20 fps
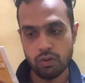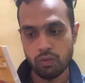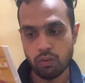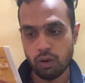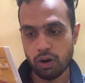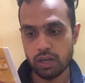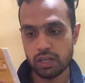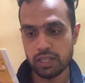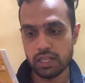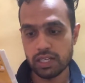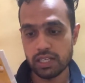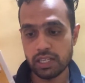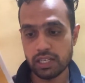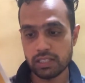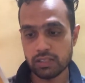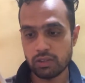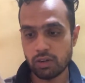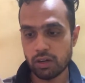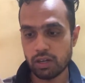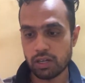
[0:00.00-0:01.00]
Warranty
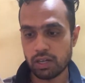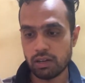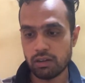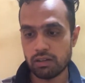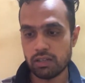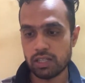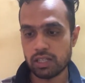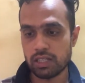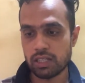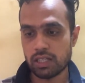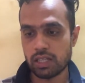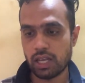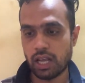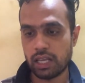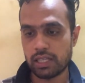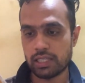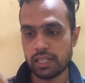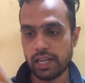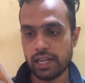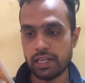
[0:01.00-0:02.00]
does not cover the
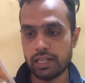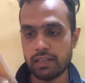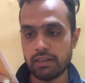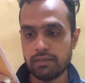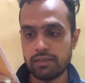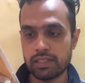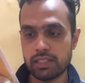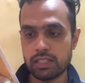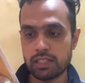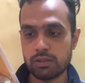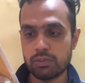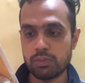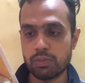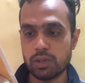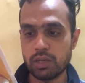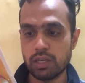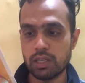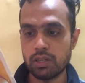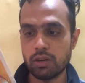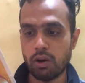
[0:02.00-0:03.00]
gas lighter which is
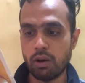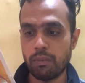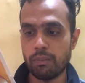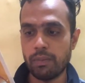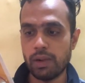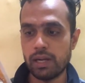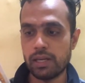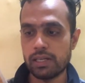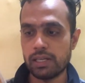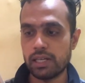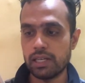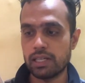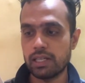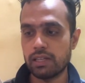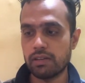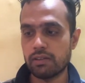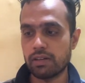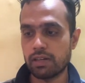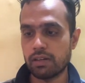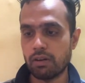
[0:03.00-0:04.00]
burned or melted
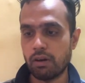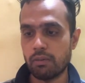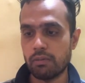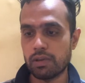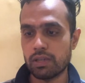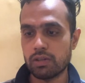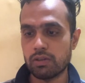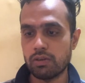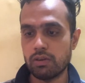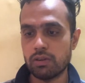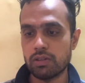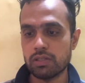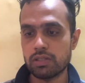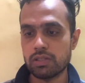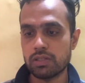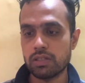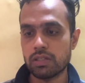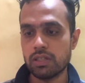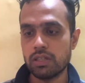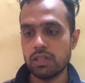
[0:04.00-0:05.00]
during normal
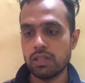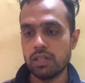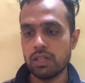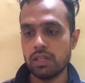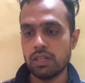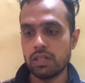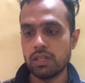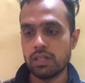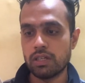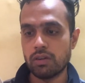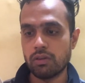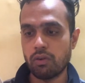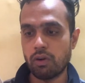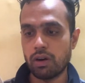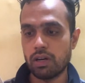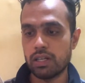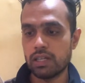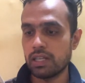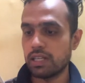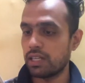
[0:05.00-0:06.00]
course. The
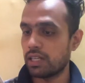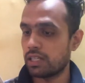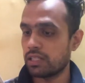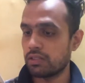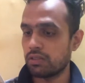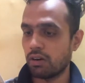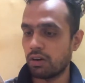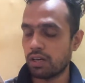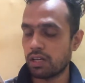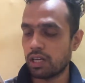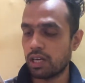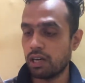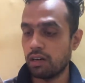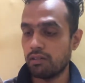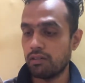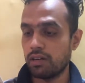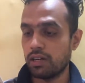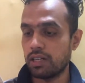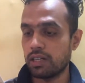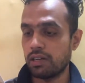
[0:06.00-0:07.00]
warranty does not
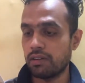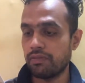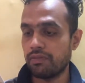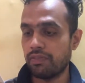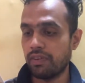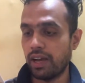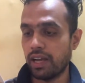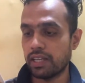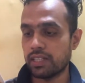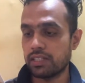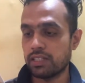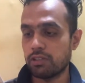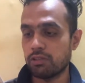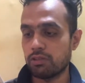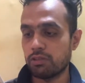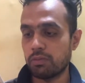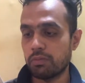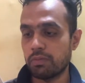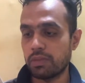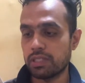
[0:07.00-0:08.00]
cover defects
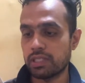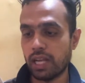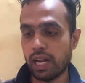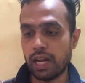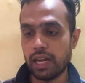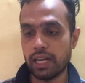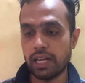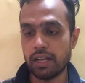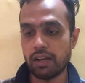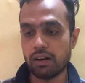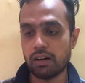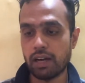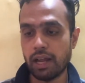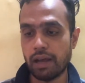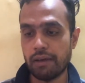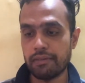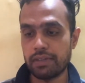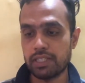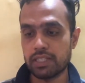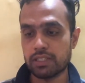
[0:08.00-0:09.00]
due to mishandling or
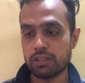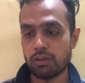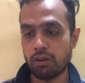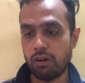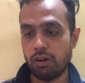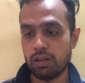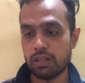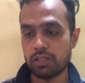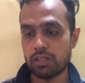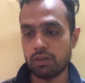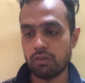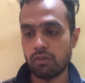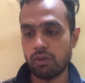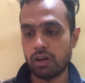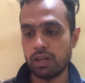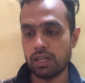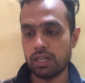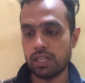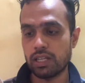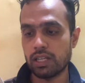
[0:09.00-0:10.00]
damages caused. The
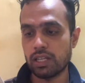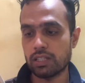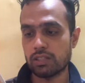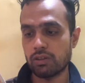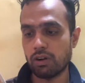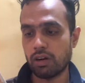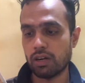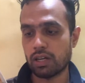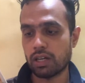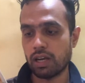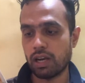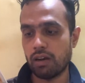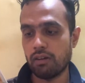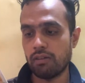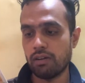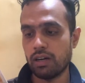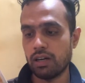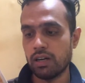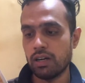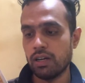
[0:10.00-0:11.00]
warranty does not
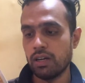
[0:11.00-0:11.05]
cover